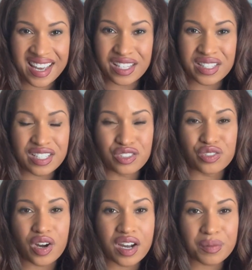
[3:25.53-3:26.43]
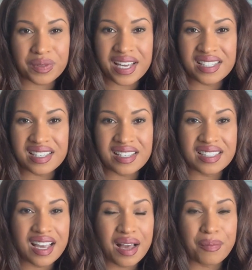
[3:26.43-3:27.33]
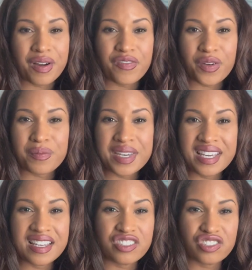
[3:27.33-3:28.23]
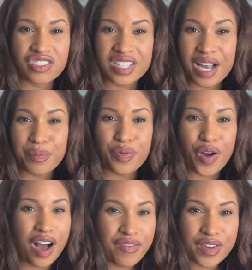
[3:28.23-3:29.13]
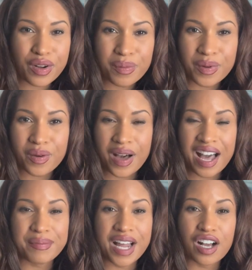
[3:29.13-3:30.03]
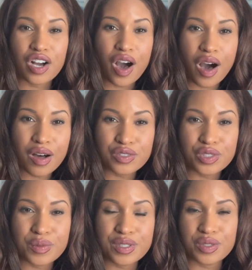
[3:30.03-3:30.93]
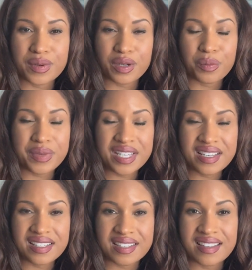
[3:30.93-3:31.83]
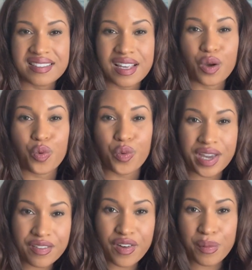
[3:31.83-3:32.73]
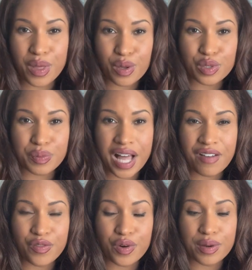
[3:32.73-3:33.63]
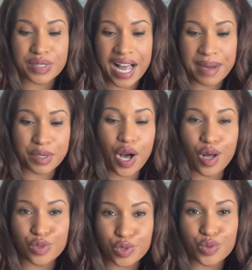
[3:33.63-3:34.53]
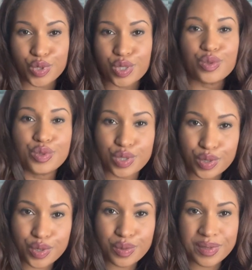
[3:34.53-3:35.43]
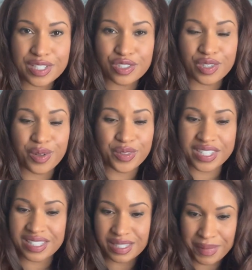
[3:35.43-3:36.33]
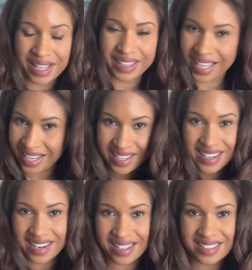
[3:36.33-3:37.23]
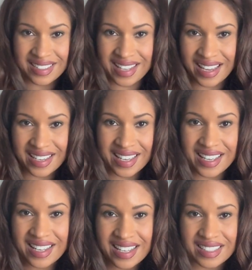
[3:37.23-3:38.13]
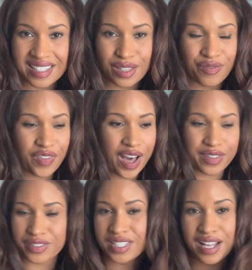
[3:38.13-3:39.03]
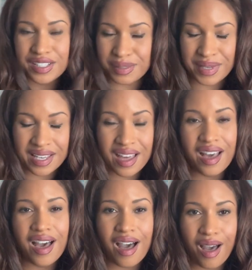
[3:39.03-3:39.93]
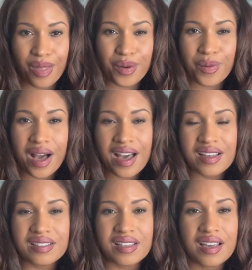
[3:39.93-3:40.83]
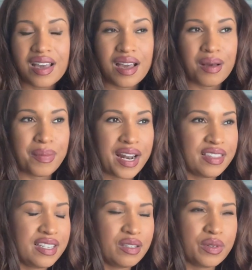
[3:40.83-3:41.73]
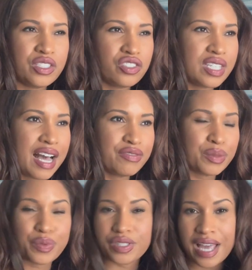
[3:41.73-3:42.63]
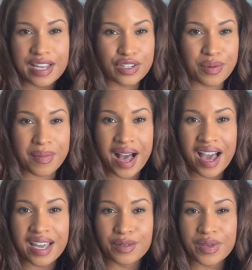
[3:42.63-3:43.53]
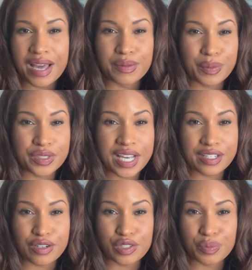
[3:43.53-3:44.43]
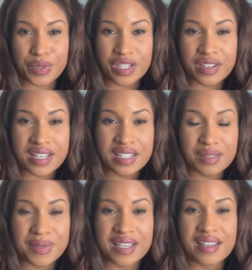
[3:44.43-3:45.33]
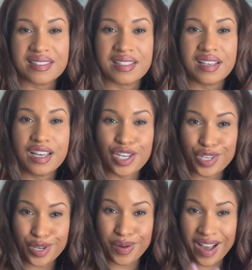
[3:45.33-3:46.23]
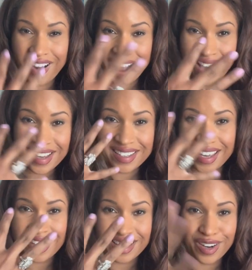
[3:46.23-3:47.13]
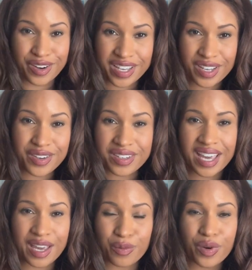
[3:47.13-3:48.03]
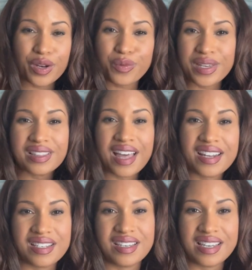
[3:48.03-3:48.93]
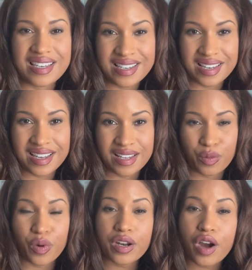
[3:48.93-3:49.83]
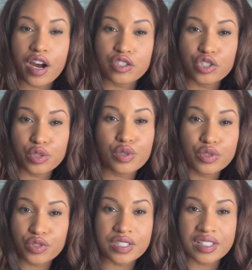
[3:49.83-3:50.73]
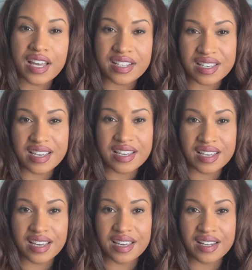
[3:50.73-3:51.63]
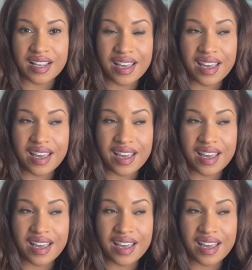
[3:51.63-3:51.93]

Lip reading: in these dark places. But for me, it's just not profitable. I'm not called to it. So in obedience, I stay away from those platforms. I'm called to YouTube. And so this is my lane, and I stay in it until the Father tells me otherwise. But I think we just have to protect our mind. We have to protect our spirits, because, you know, our eye gate, our ear gate, what are we letting in? What are our children letting in?